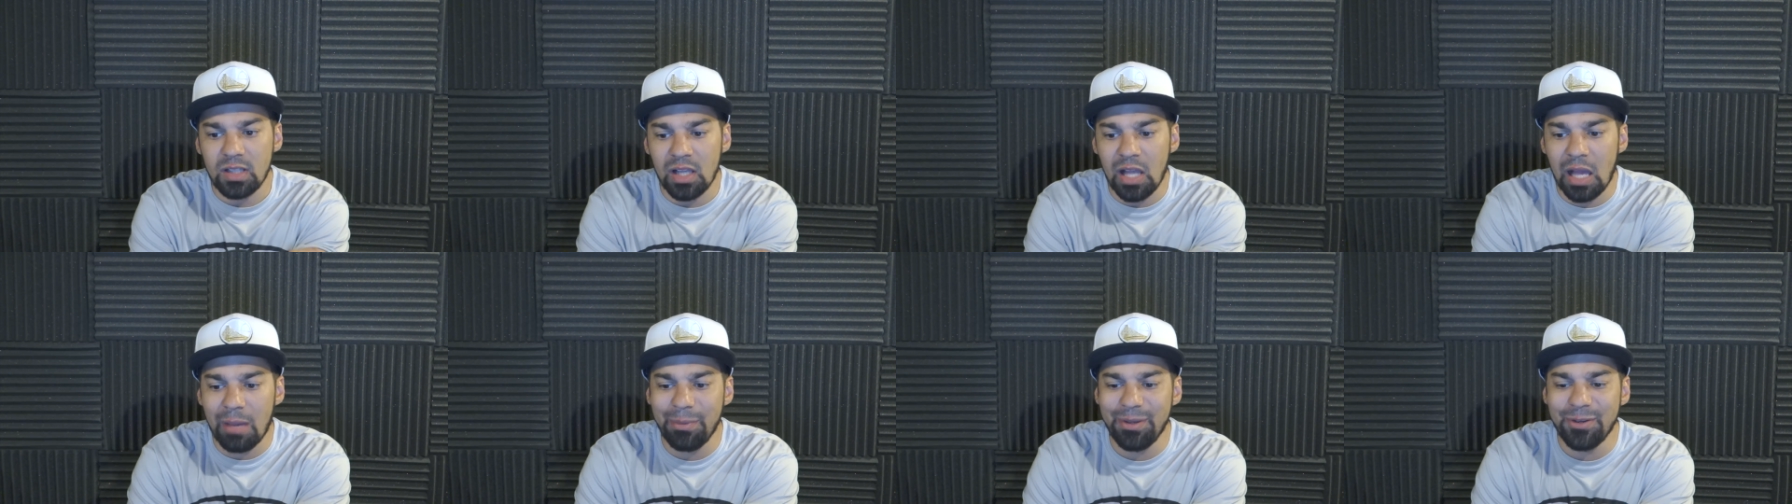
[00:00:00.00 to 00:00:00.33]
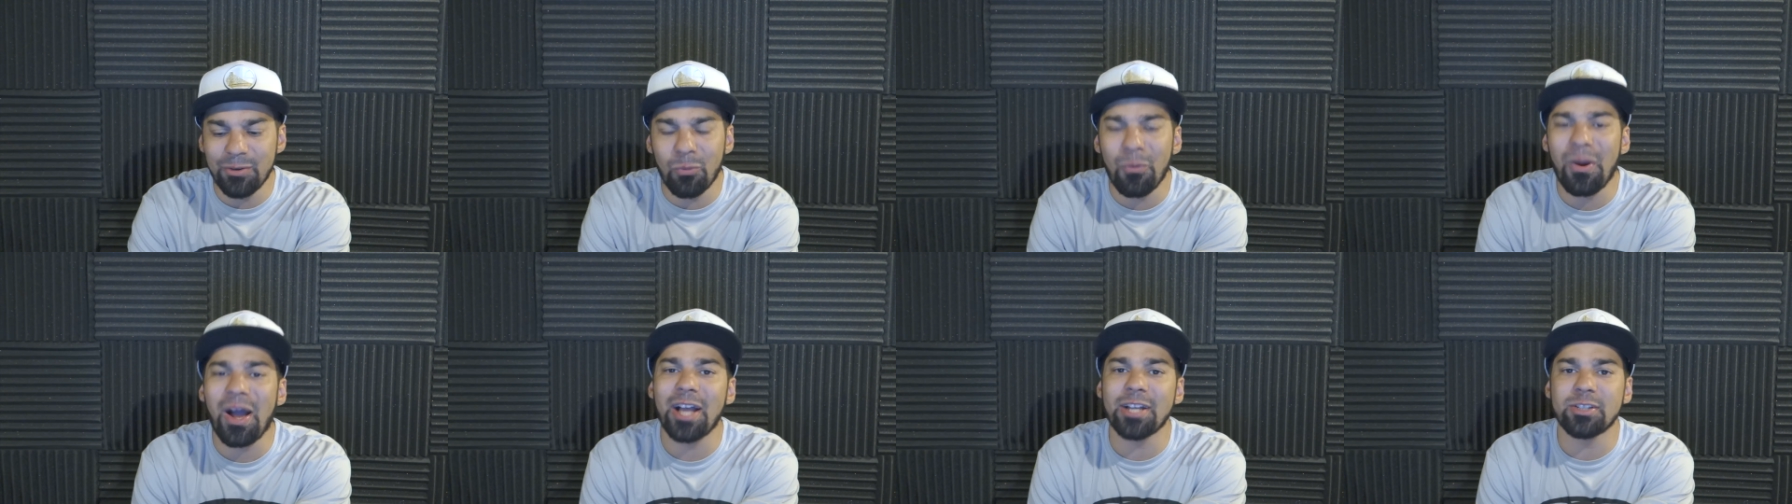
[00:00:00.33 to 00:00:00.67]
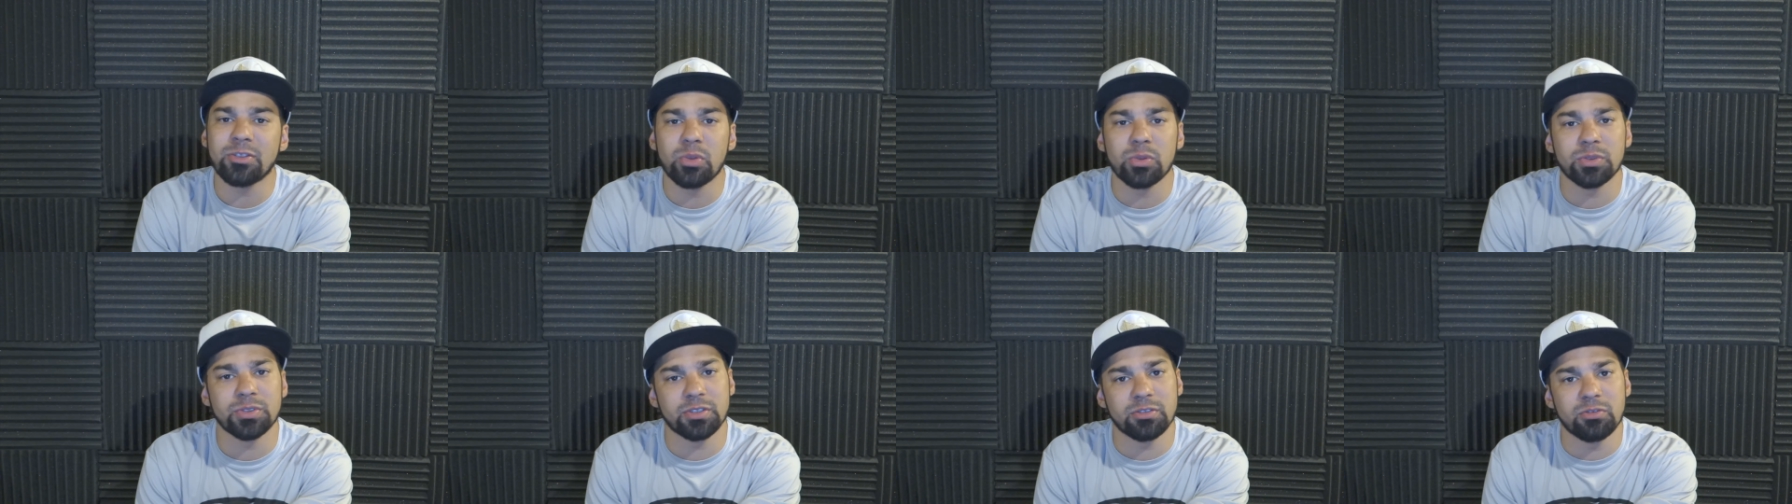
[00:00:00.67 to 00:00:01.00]
I mean, why
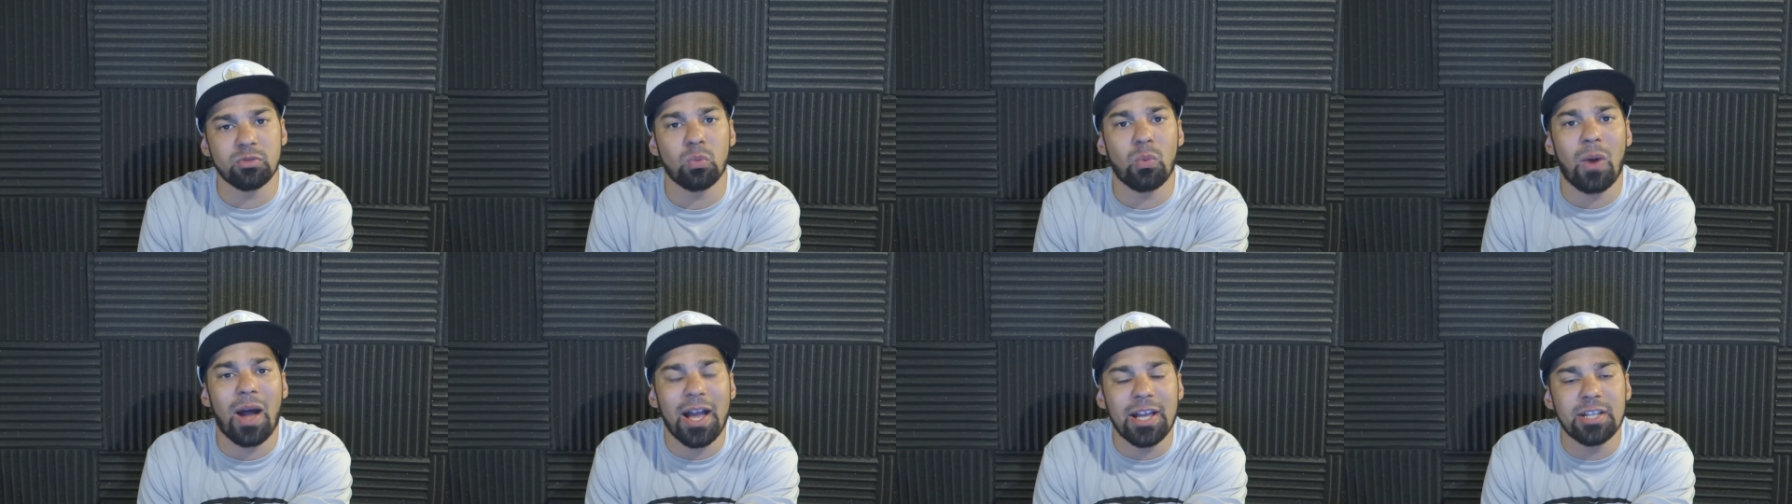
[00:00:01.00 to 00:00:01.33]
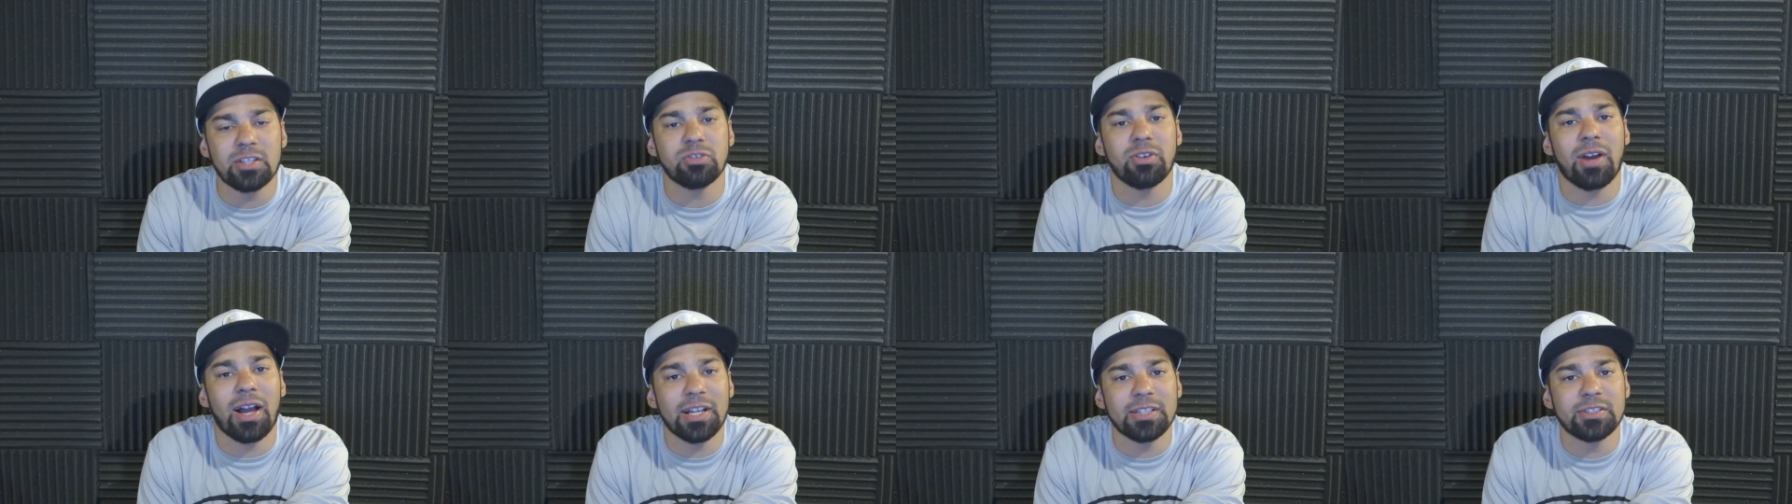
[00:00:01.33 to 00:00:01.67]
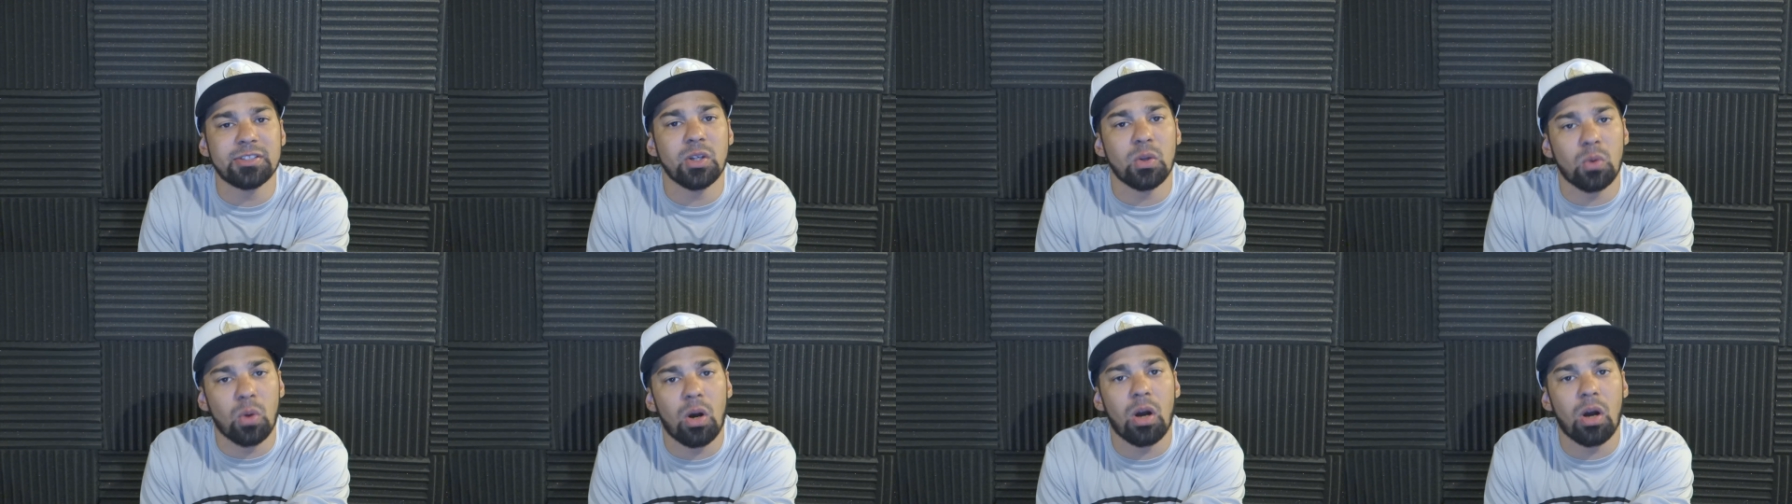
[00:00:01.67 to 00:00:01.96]
choose? Why try so